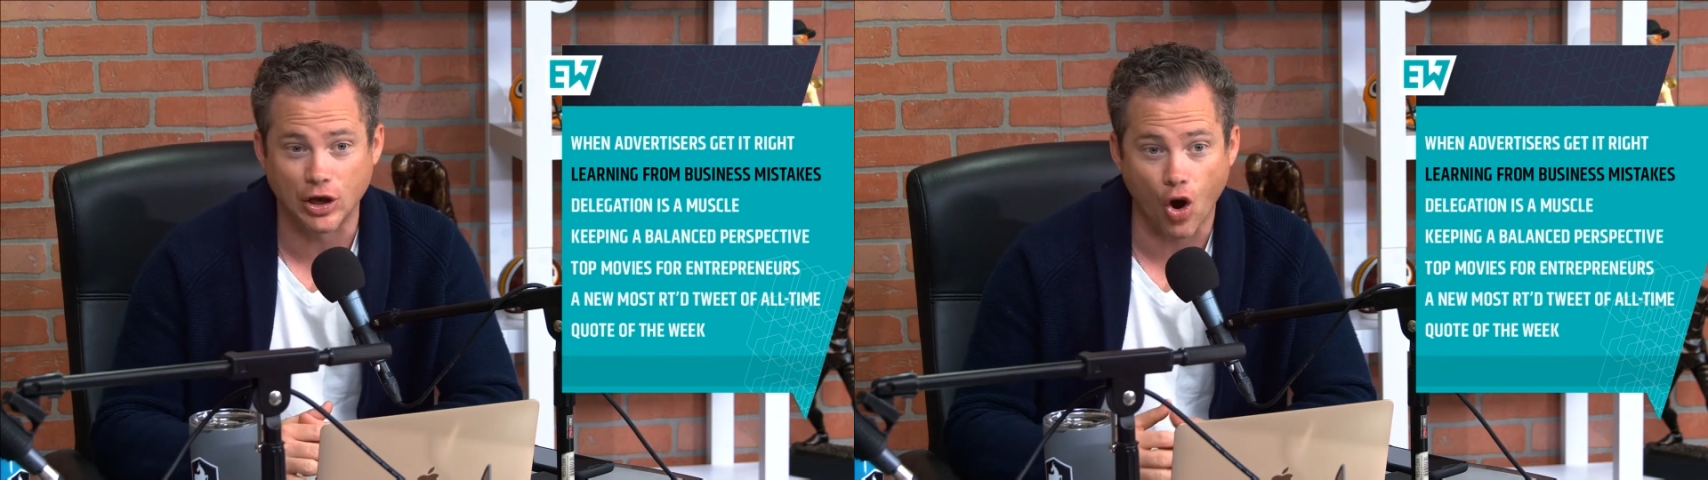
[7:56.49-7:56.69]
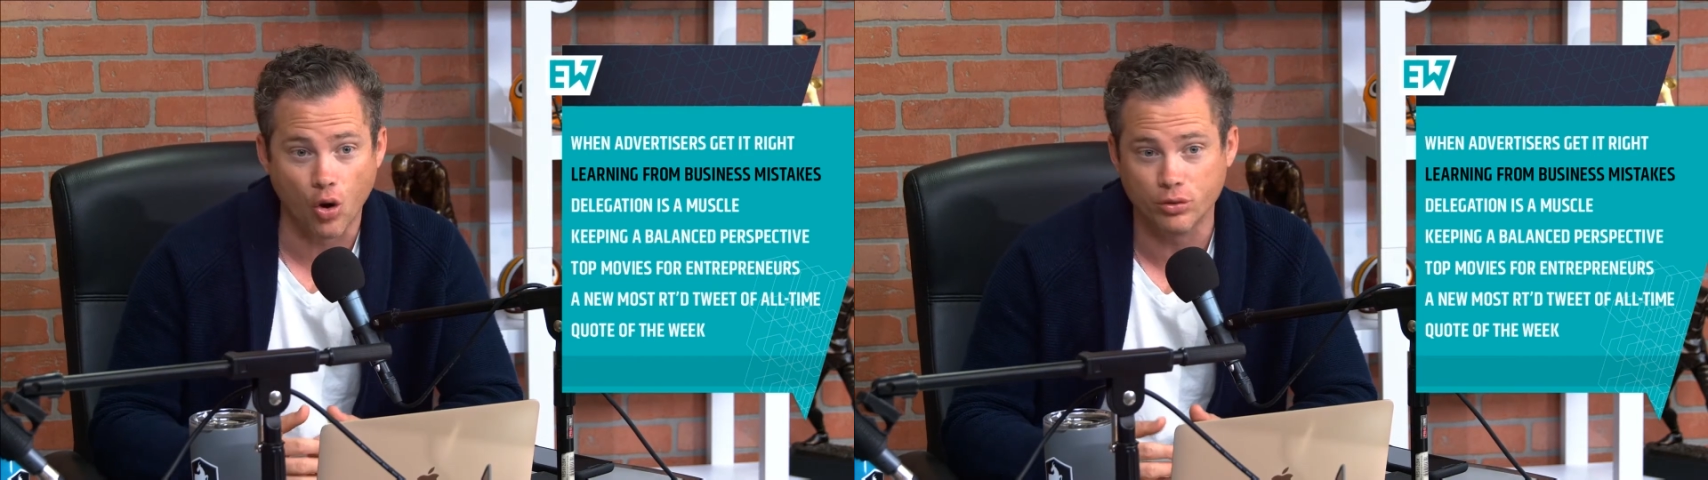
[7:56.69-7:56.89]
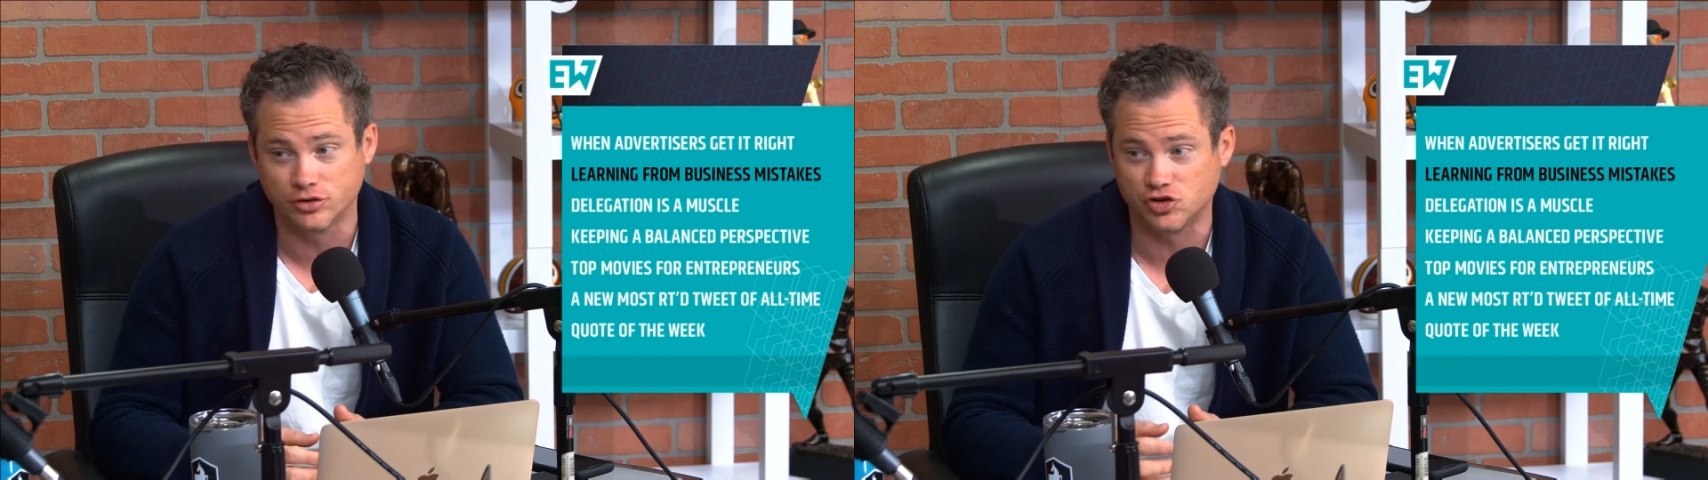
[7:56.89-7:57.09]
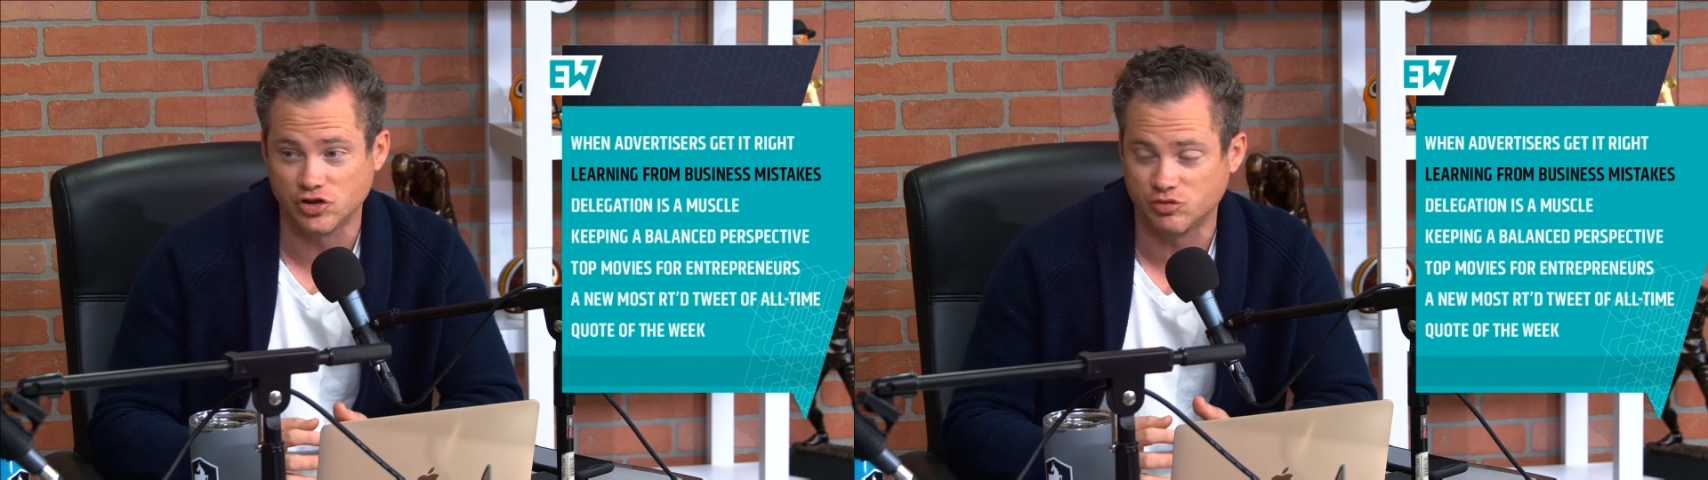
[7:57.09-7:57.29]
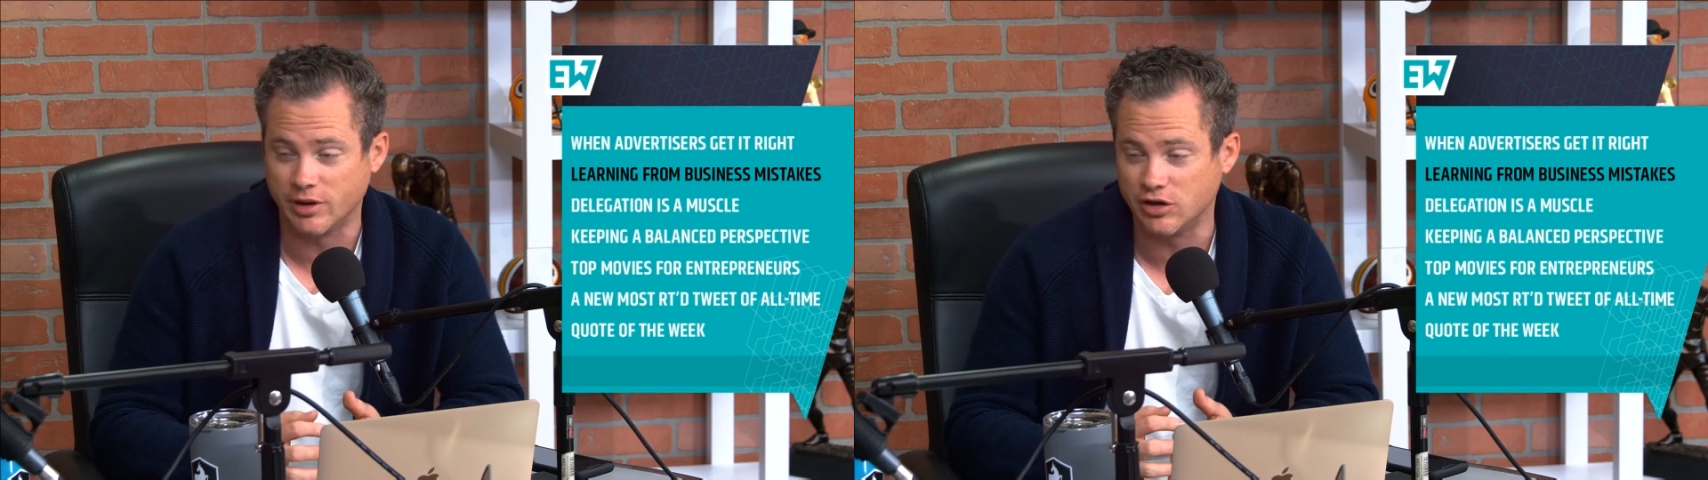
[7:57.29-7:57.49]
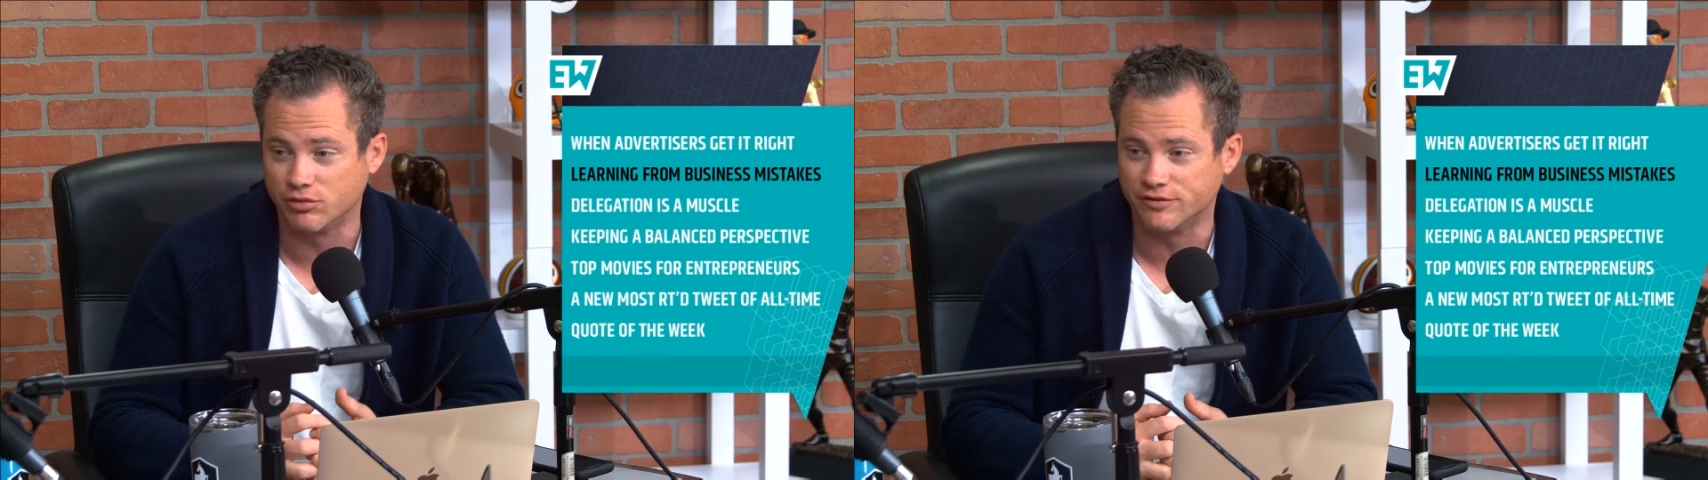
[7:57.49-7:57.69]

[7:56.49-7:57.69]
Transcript: have like oh there's this many